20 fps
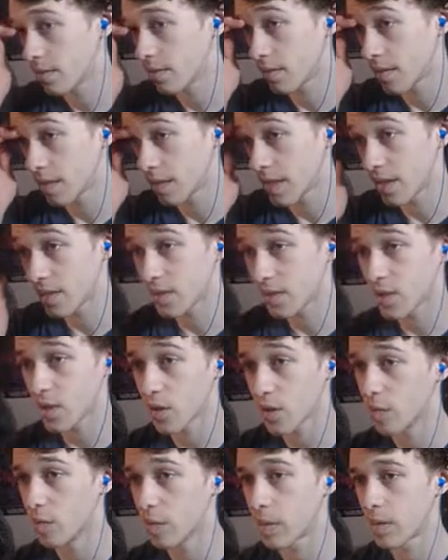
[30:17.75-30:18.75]
This sounds
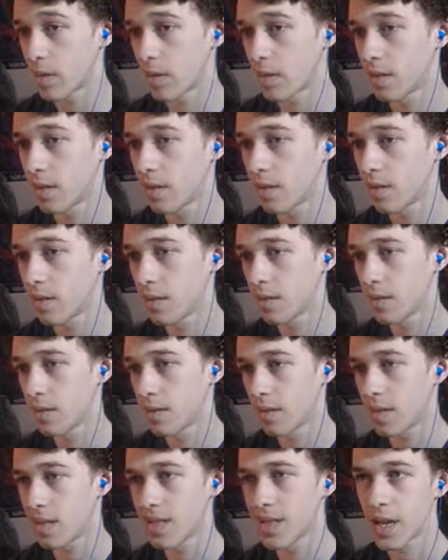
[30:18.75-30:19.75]
dope.
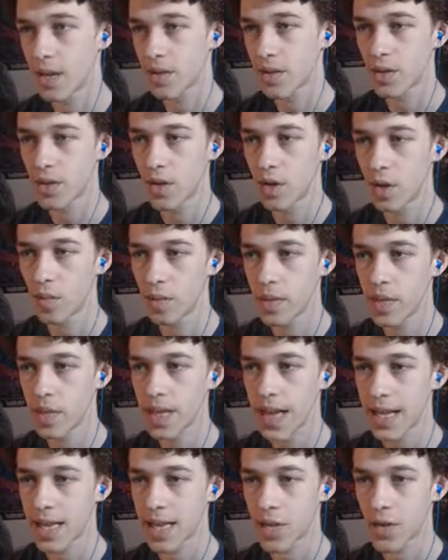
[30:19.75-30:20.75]
This sounds dope. The
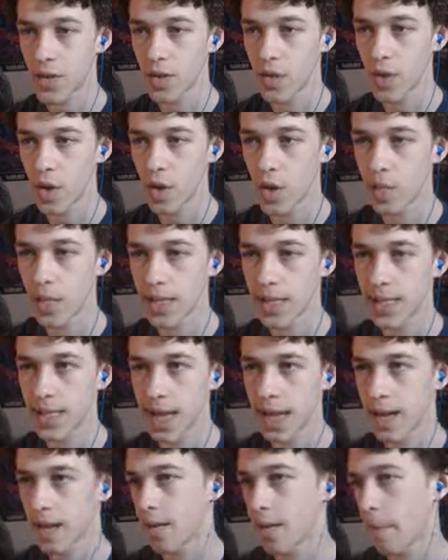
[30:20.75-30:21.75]
stats look dope. Let's
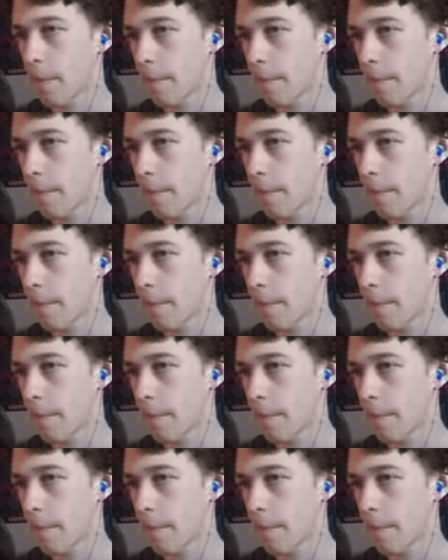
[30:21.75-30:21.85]
get it.